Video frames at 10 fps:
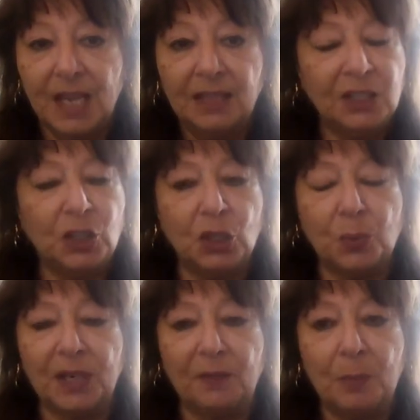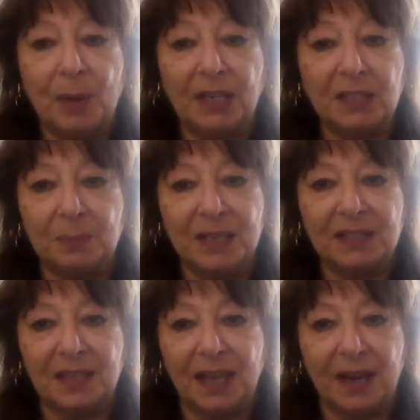This is what everybody's
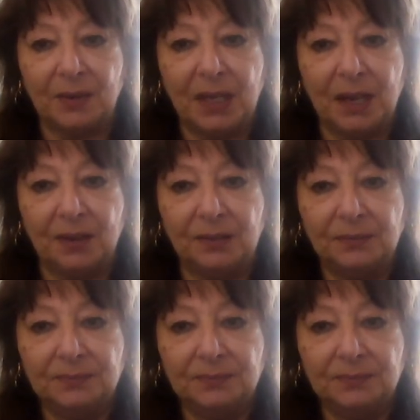missing out here.